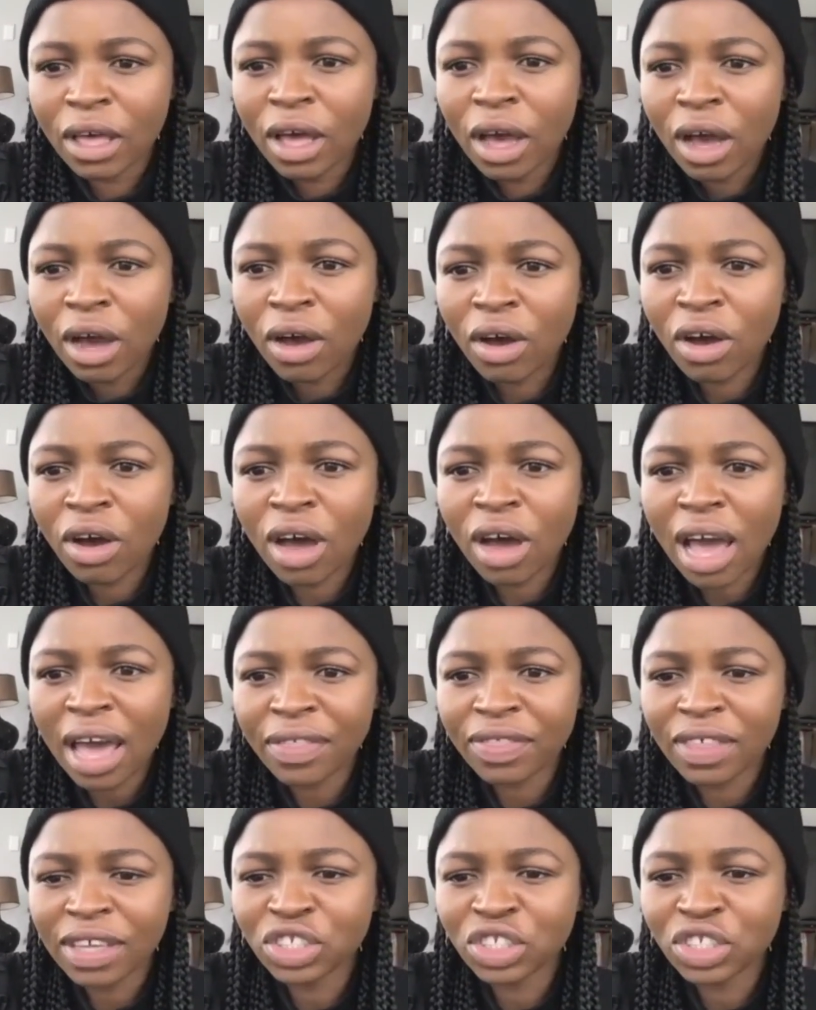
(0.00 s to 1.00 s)
Oh, I
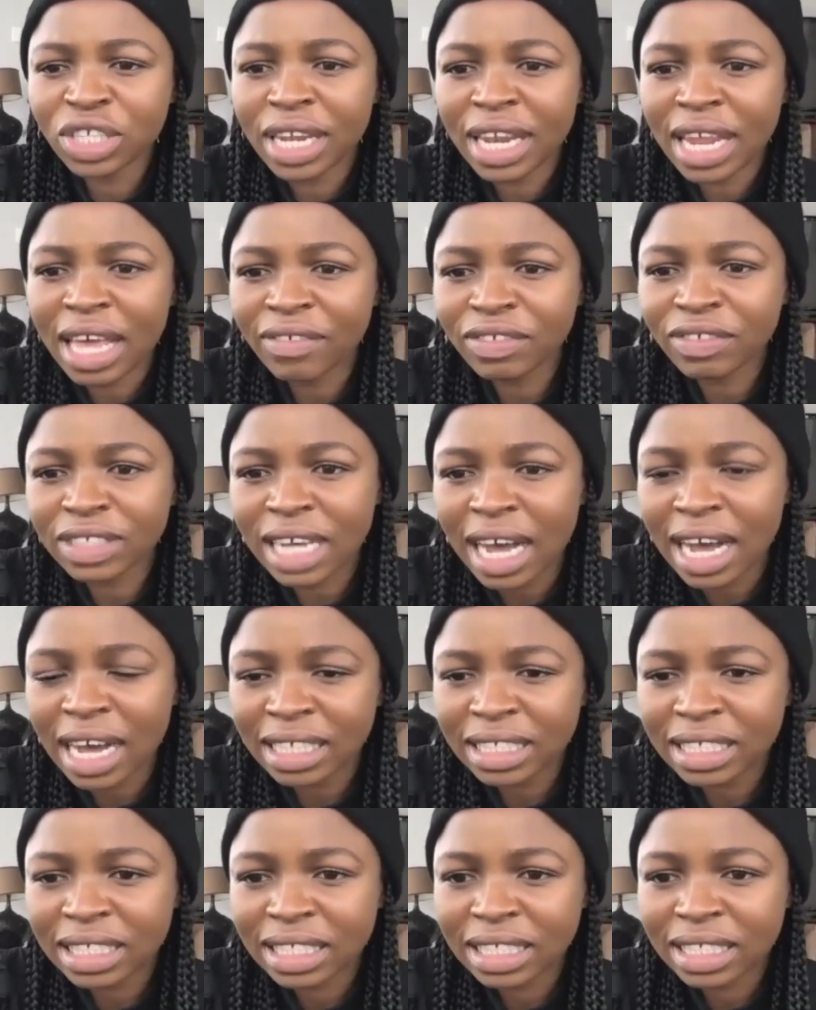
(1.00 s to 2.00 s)
think she left
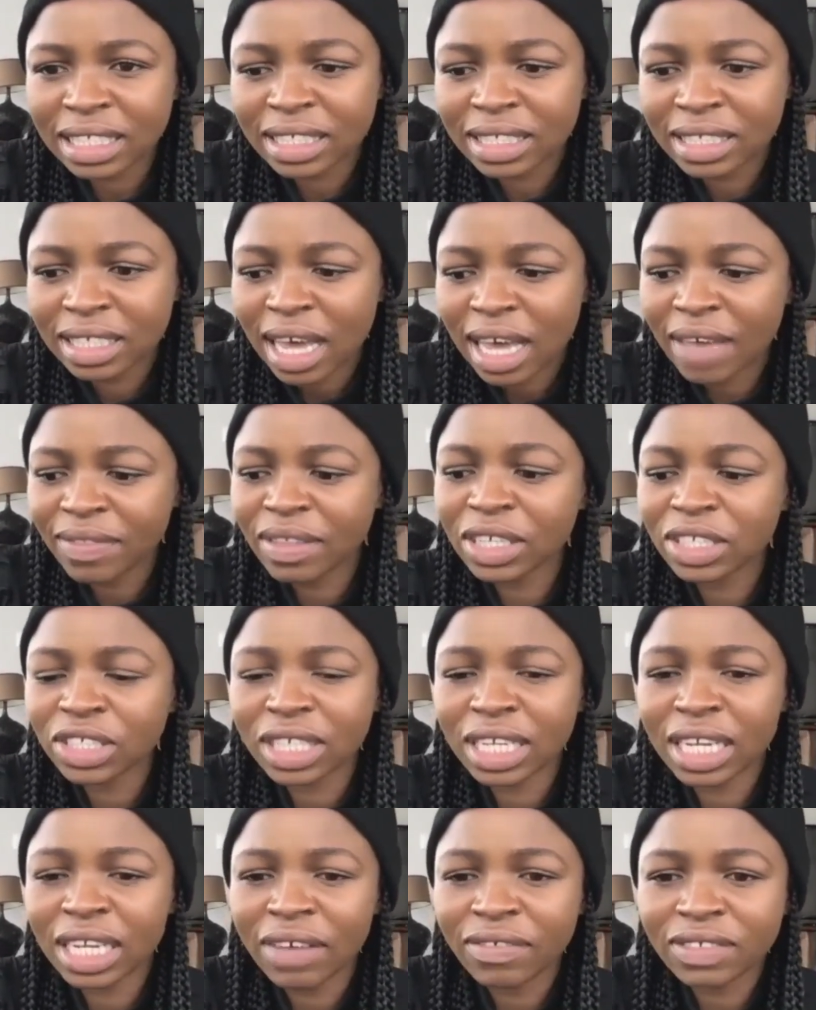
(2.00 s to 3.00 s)
us.
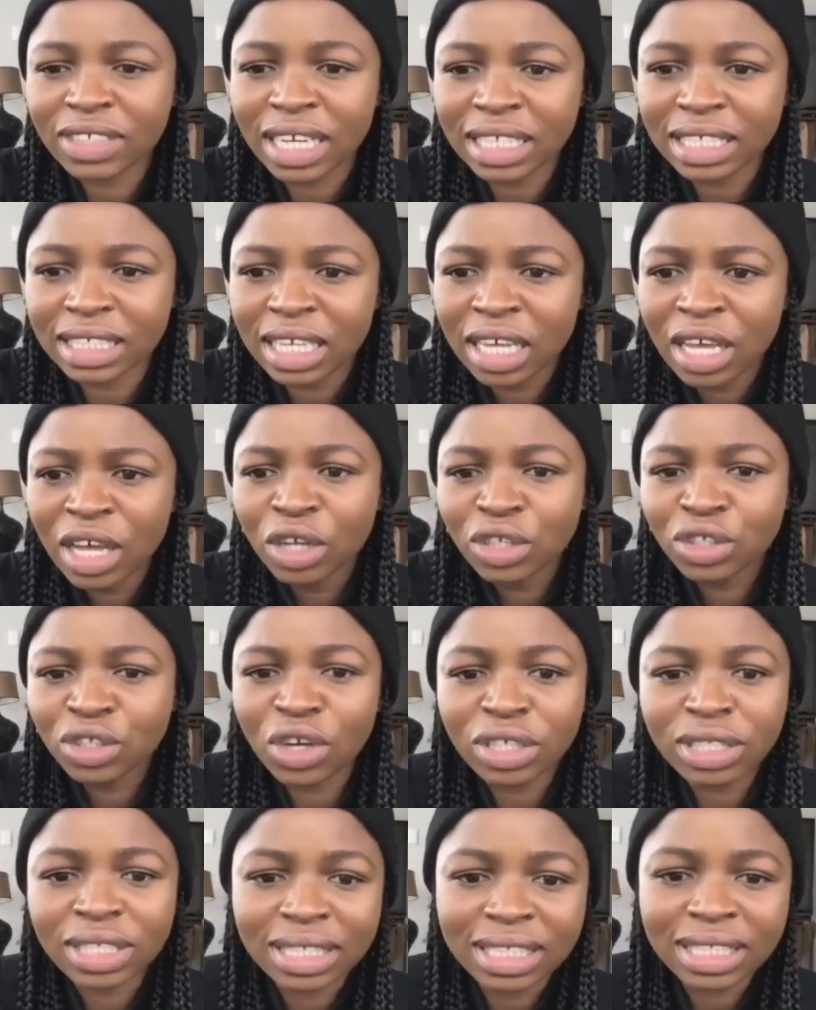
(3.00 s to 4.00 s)

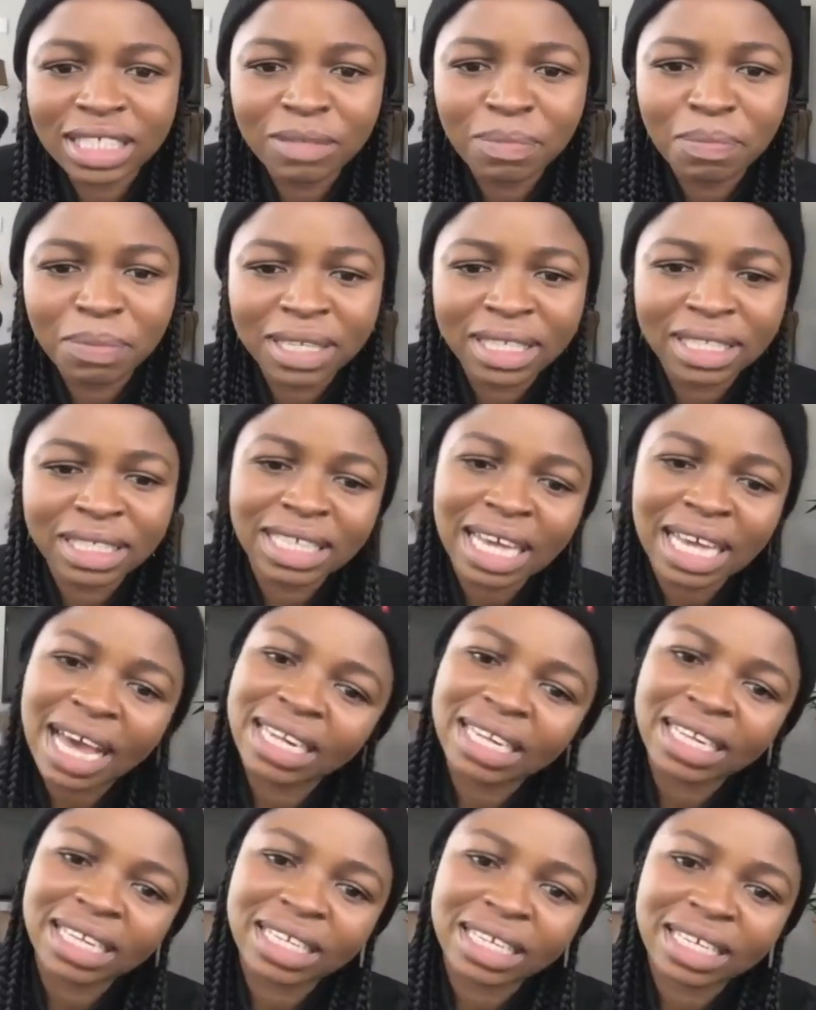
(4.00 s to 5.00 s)
Dr. T, please
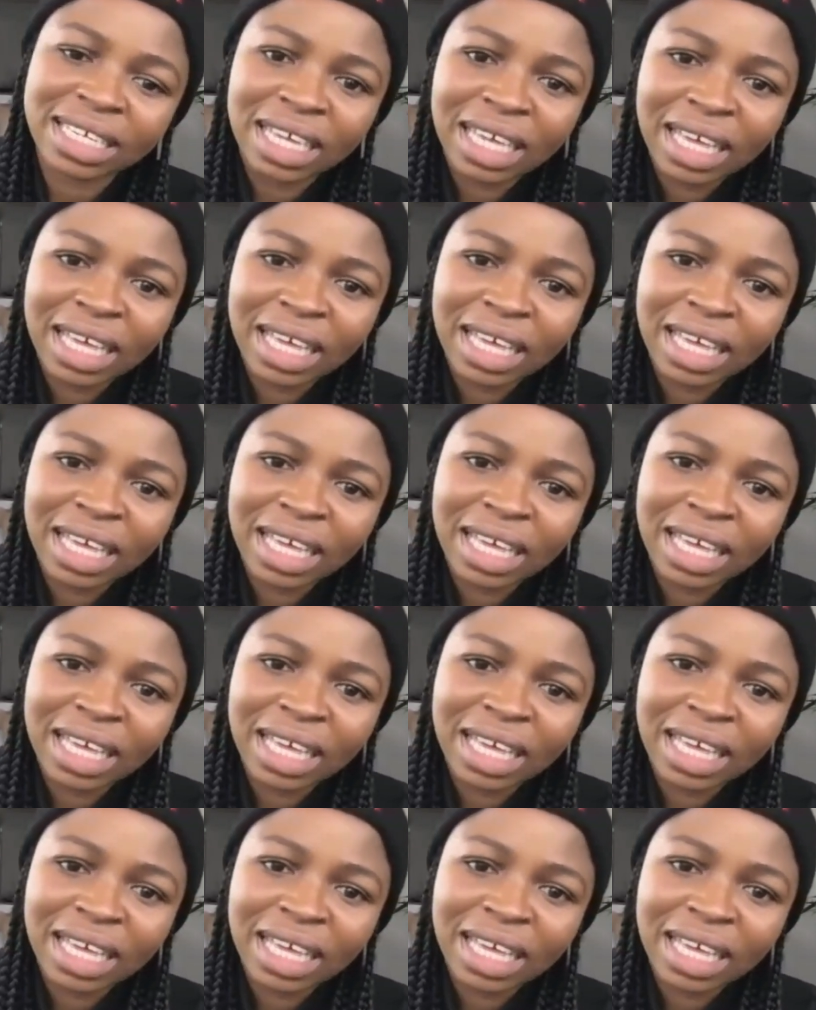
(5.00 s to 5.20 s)
kindly